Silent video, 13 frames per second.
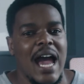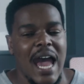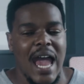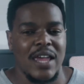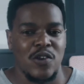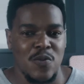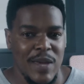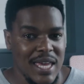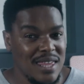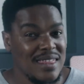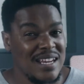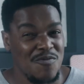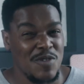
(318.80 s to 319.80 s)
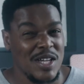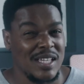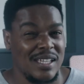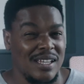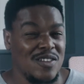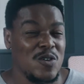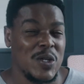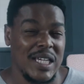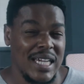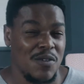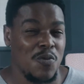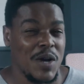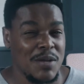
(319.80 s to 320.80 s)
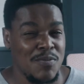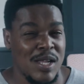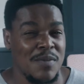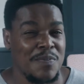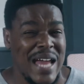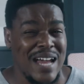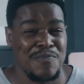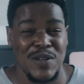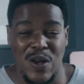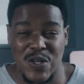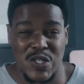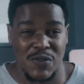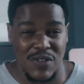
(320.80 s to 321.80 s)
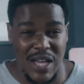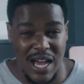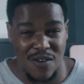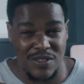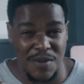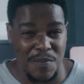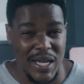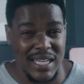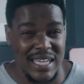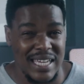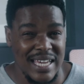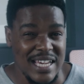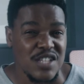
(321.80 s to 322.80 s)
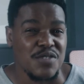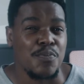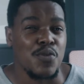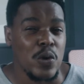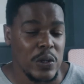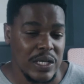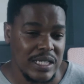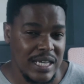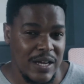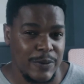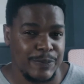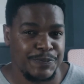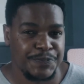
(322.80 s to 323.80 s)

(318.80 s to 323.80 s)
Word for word: and you make 3 million, you only get 1 million back because of how the money is broken down.